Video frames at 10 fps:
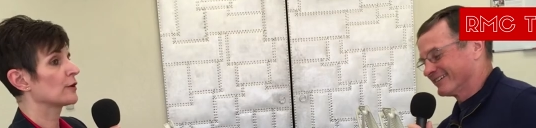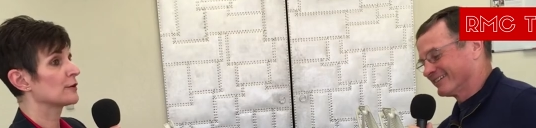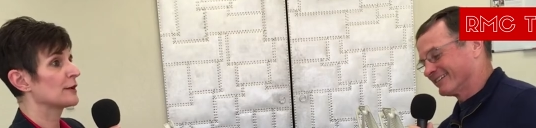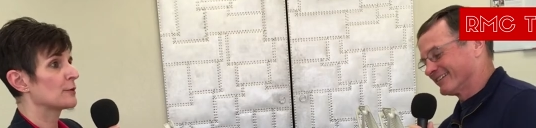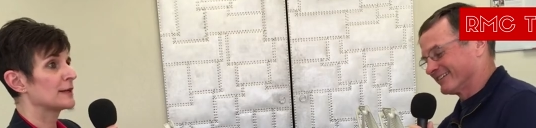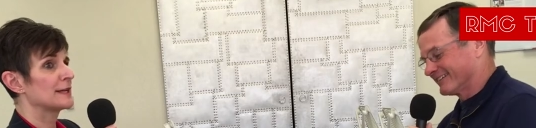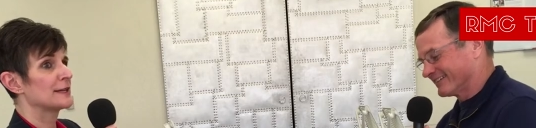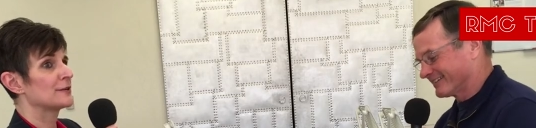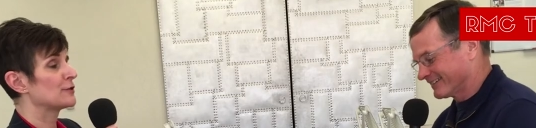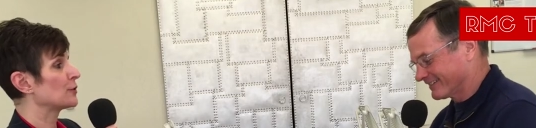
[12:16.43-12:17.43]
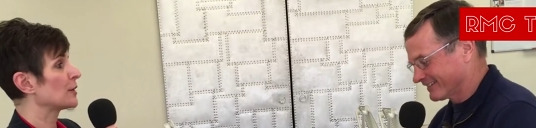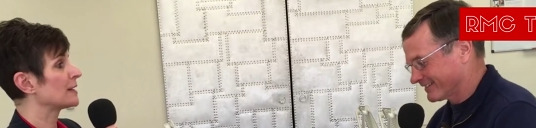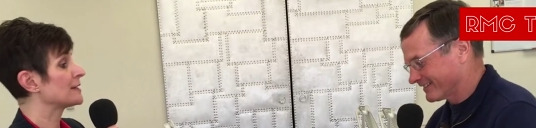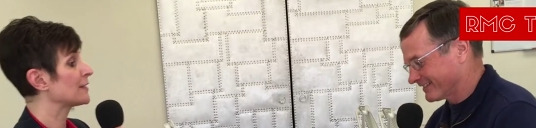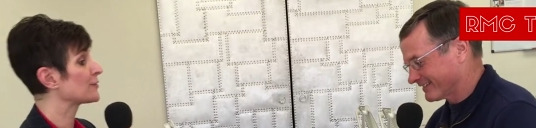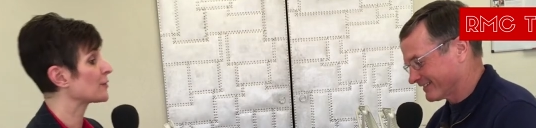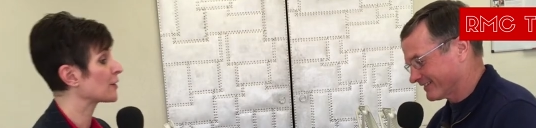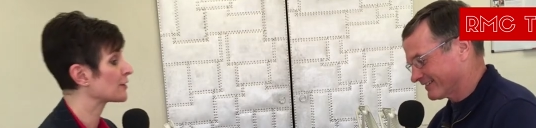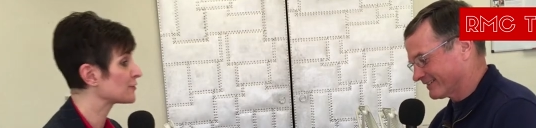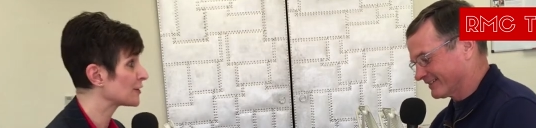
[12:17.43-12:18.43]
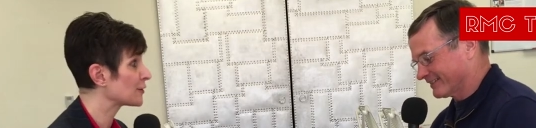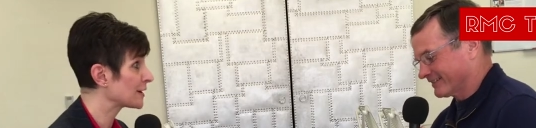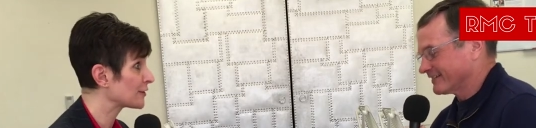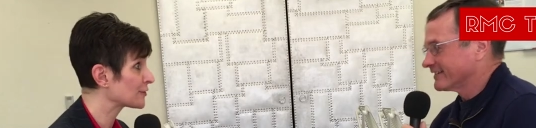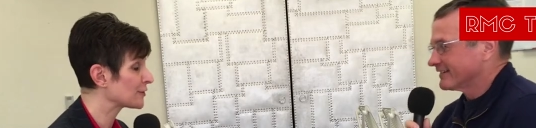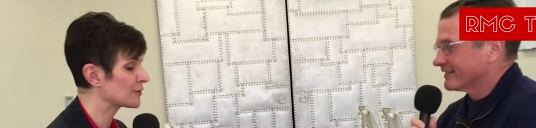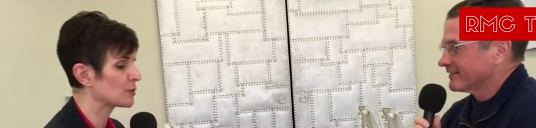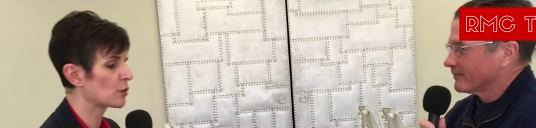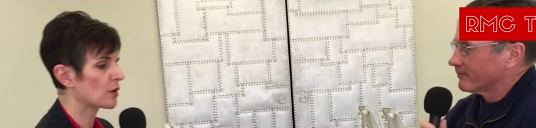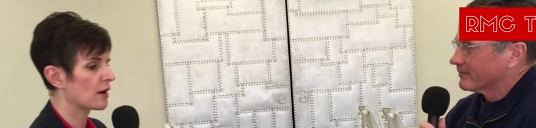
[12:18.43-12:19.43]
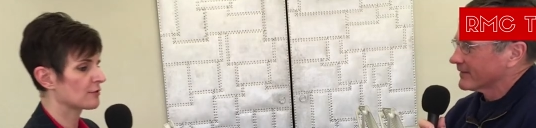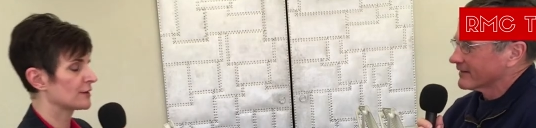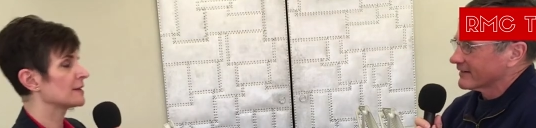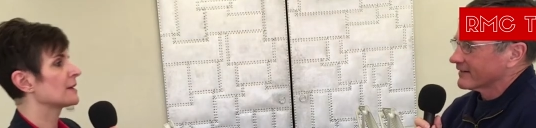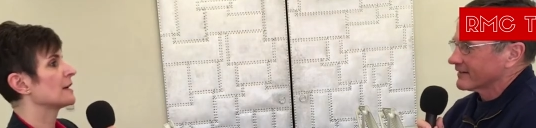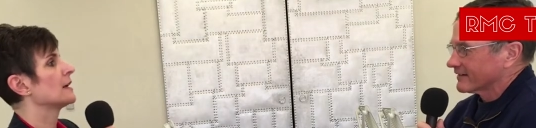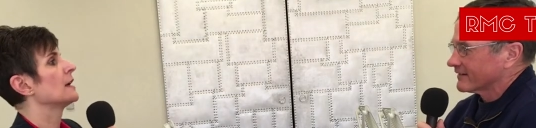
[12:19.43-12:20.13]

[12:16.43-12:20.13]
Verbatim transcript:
Speaker 1: we learned that we needed to uh, test our generator system more often,